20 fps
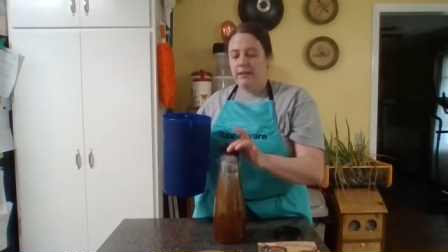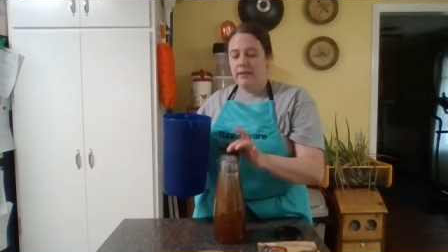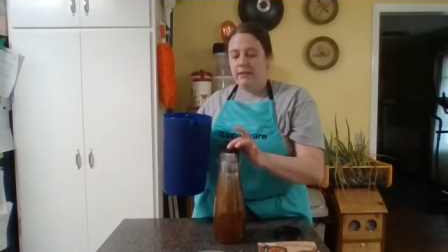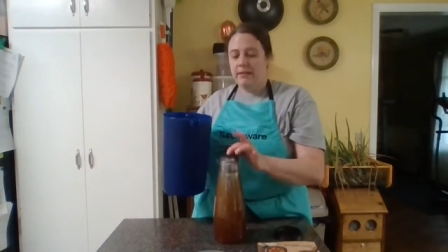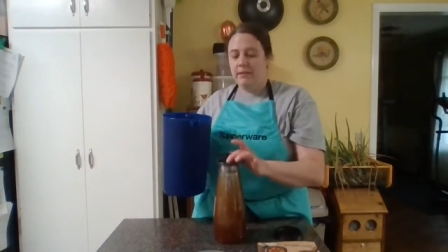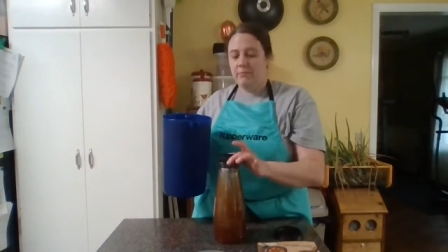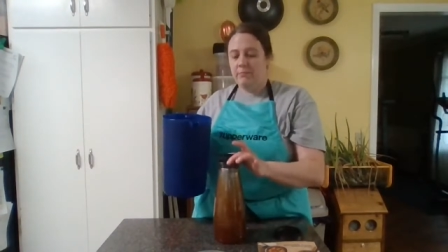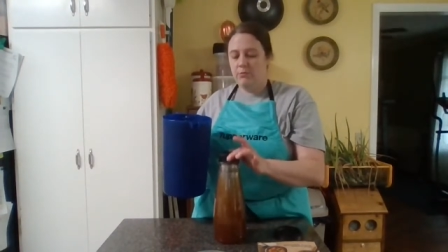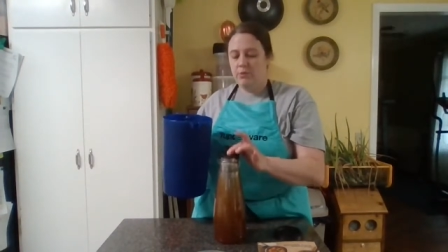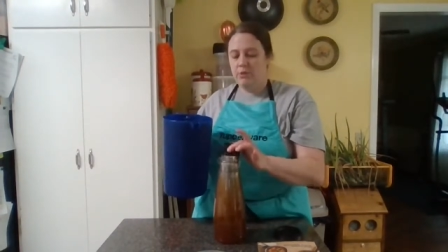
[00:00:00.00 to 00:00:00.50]

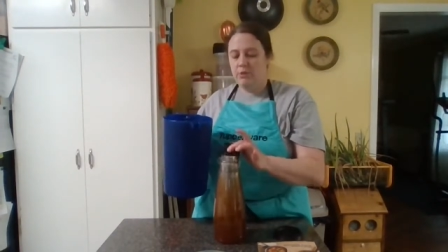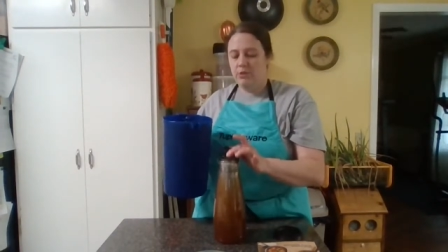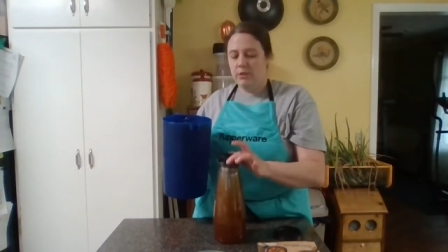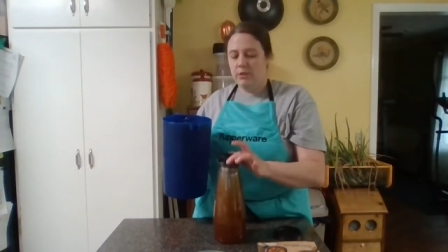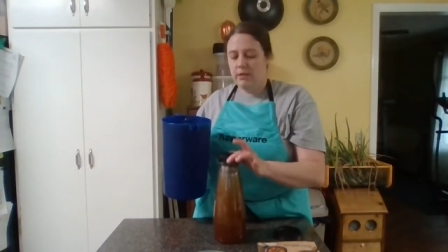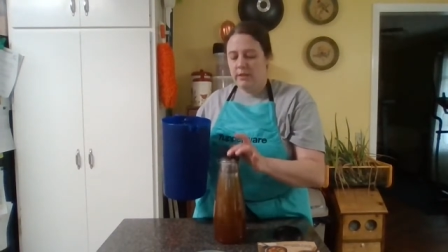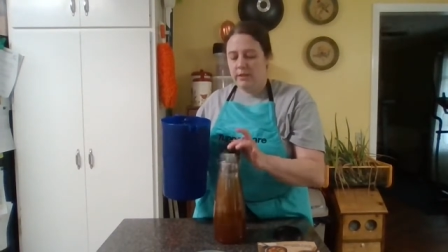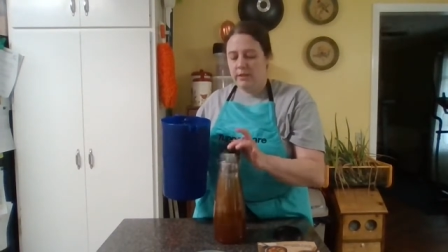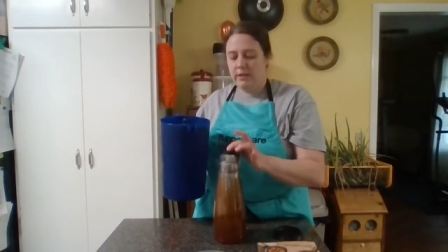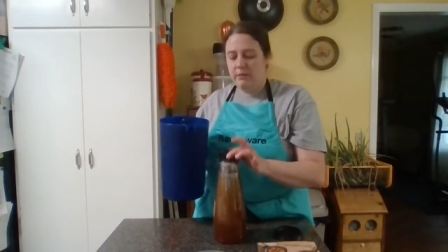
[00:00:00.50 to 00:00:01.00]
is I'm just
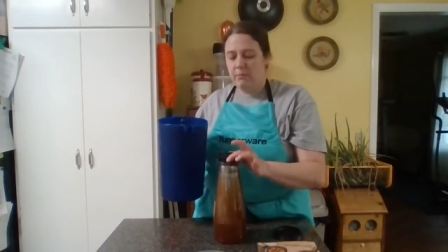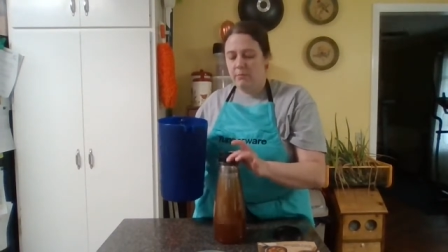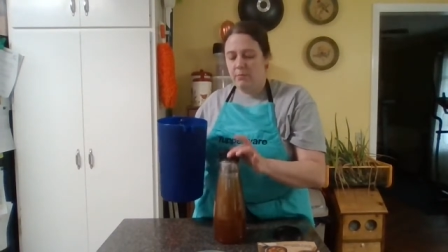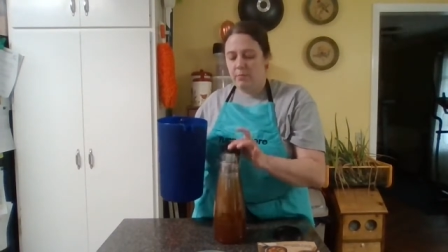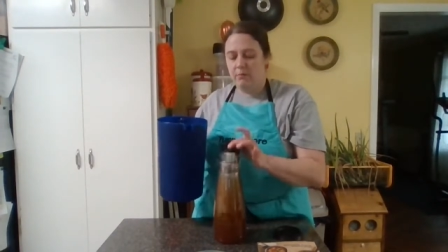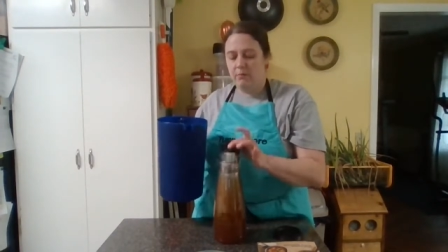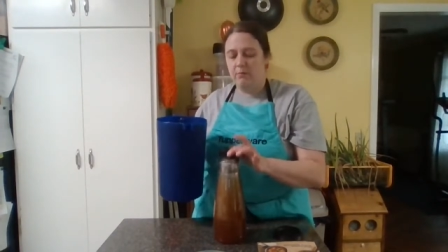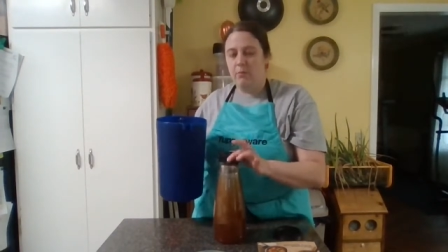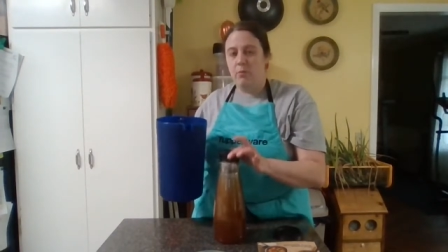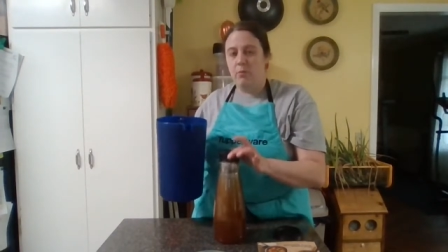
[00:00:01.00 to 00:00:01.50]
trying to get
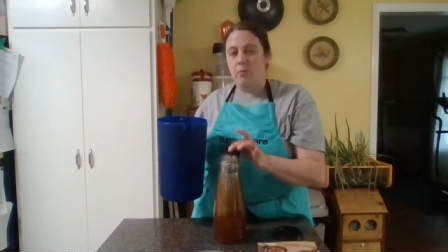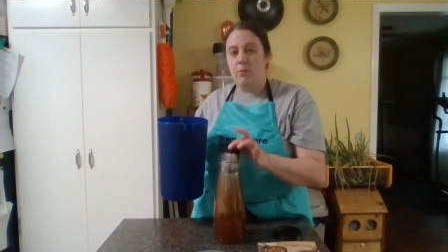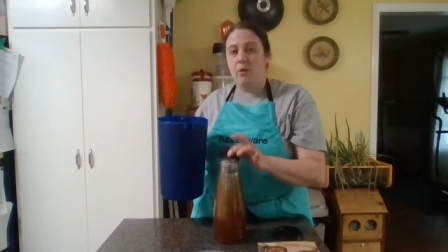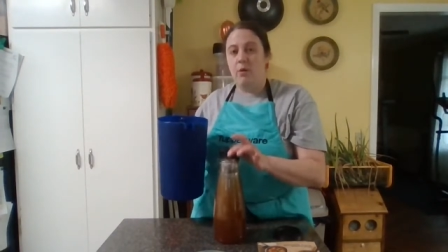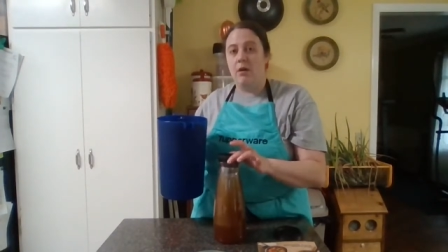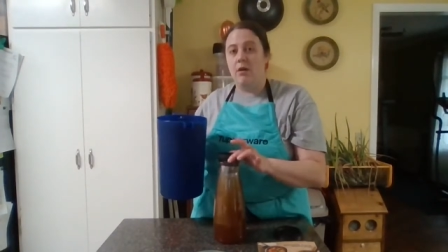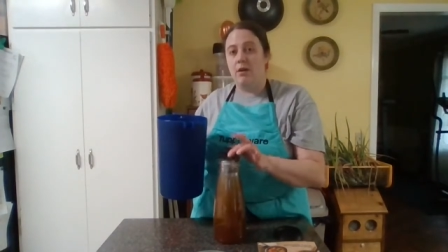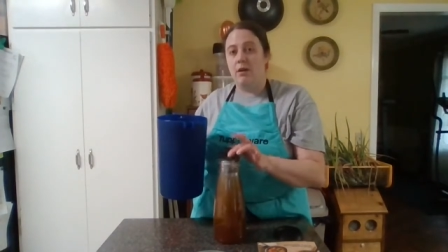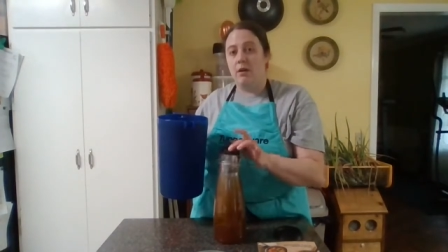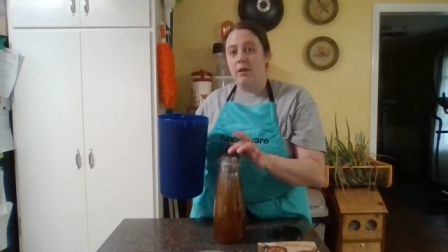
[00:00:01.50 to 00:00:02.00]
more of the
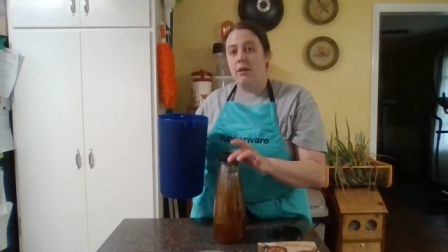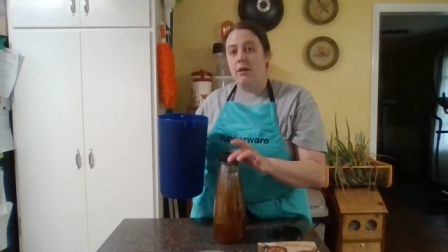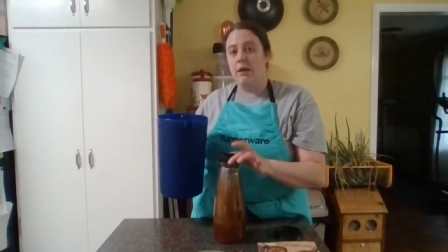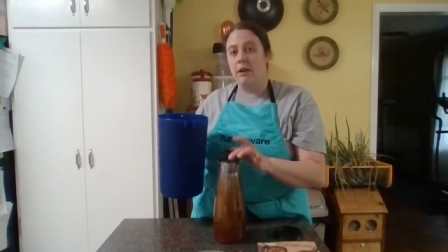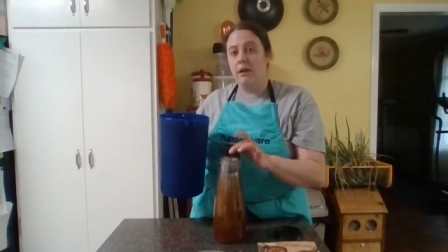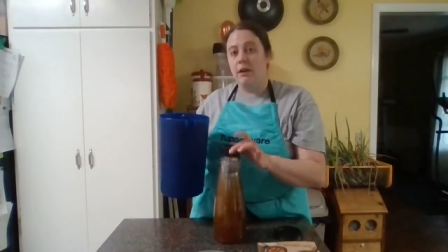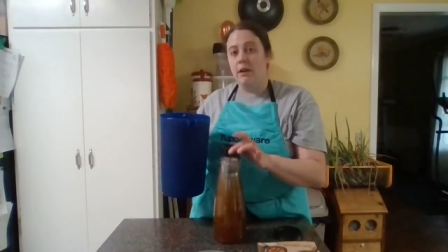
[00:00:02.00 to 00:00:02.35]
water